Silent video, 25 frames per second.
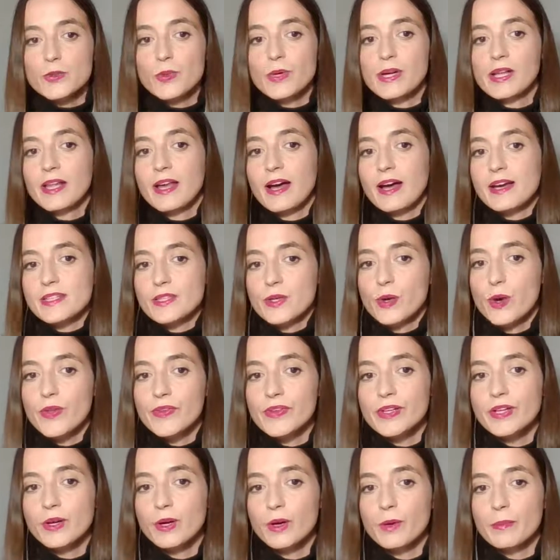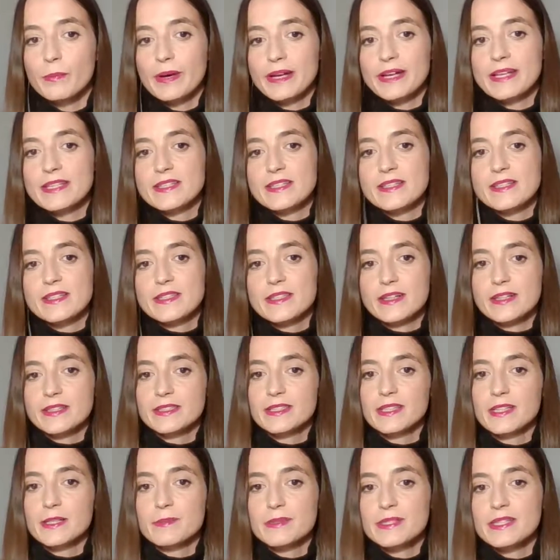as well as other companies and
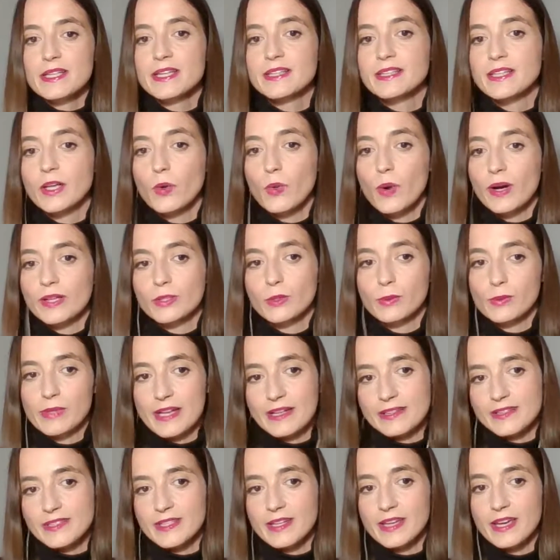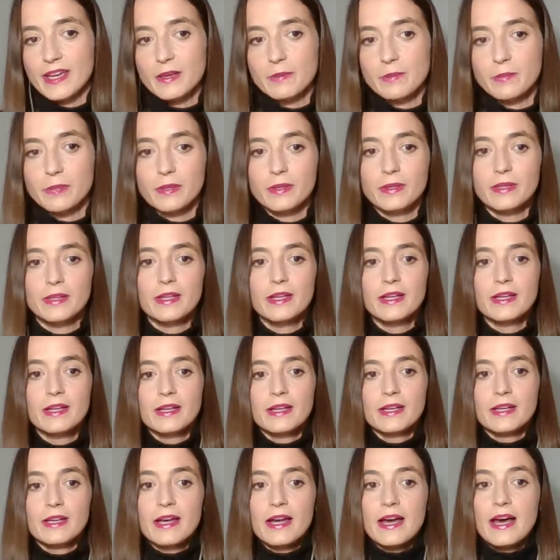startups in the landscape.
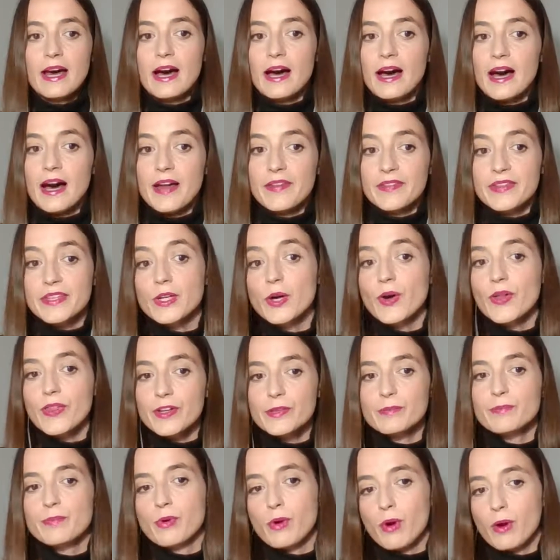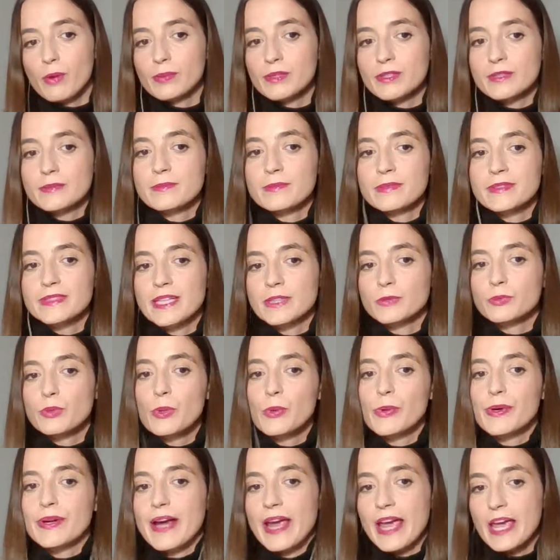Uh, the other problem that
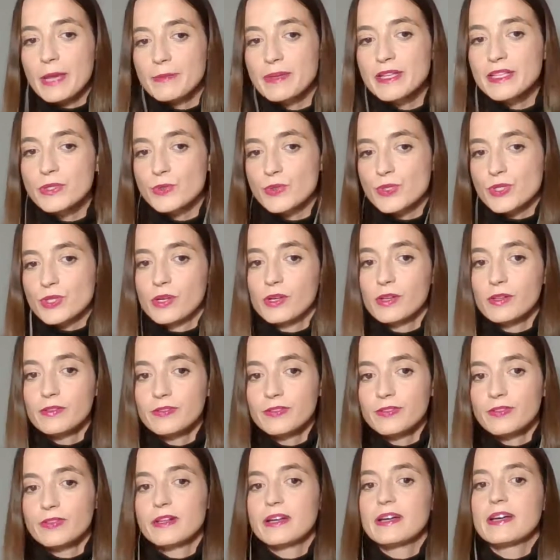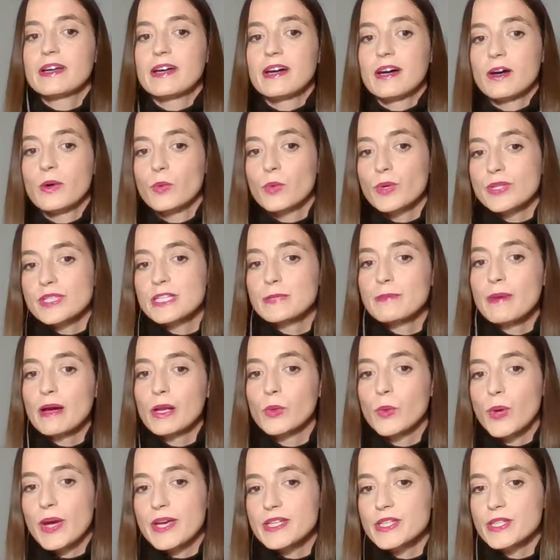we were aiming to solve uh, was
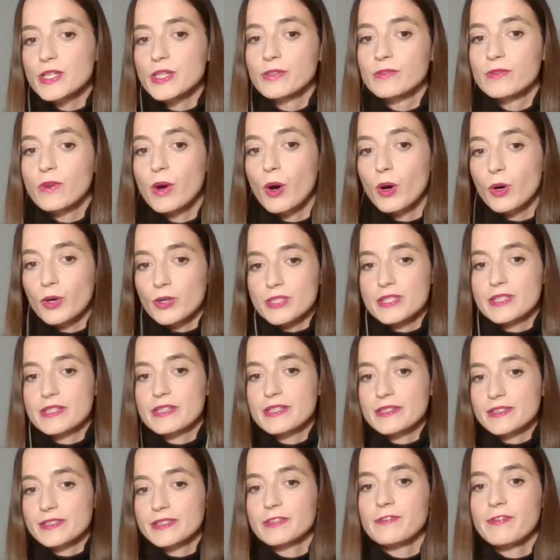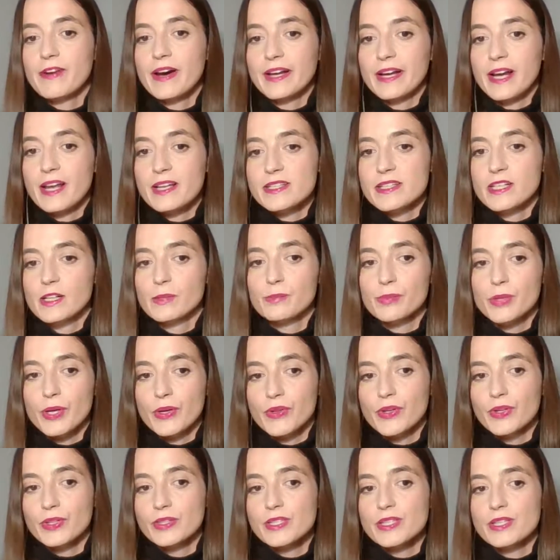evaluation of certain financial
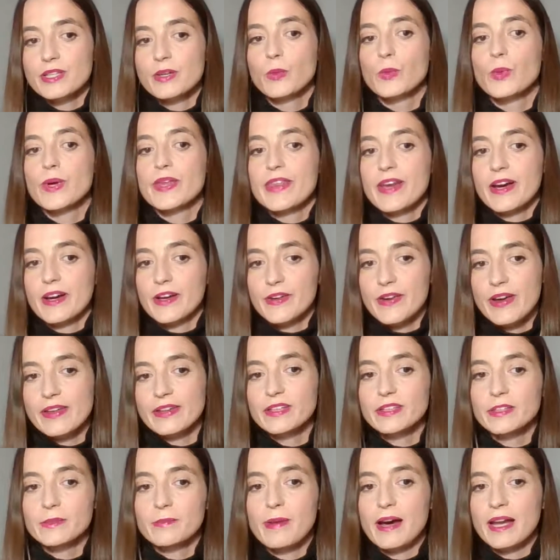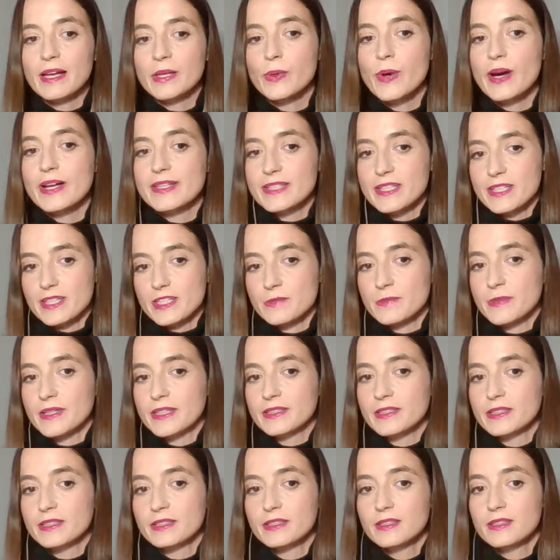products with a credit value
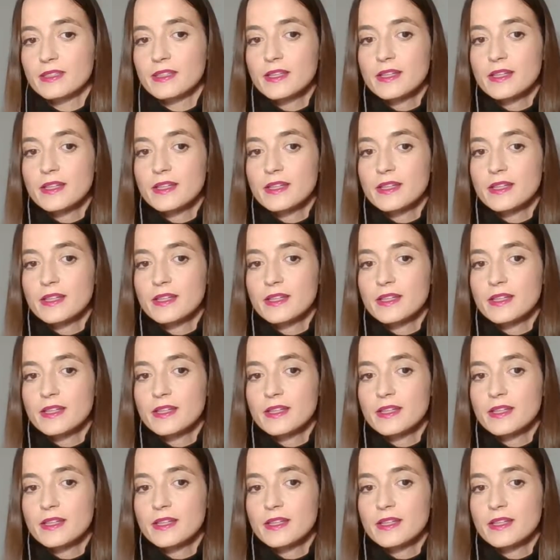adjustment.